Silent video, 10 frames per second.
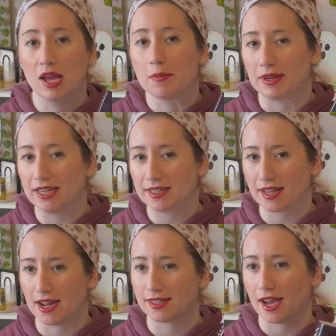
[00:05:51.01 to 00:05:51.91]
But he
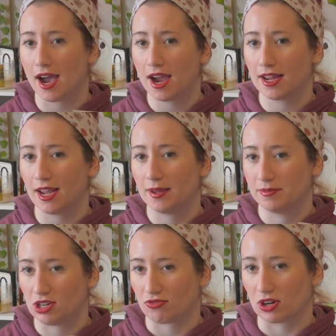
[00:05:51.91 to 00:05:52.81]
decides, I am
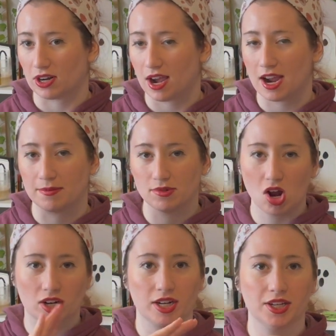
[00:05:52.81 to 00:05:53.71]
different. I am not
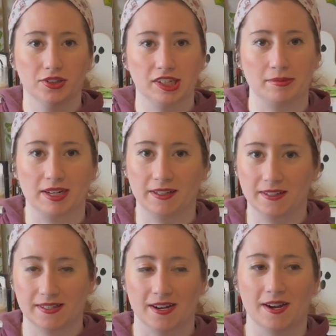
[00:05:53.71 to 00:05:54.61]
going to kill anybody
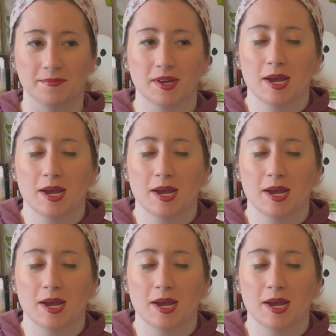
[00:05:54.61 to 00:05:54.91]
this time.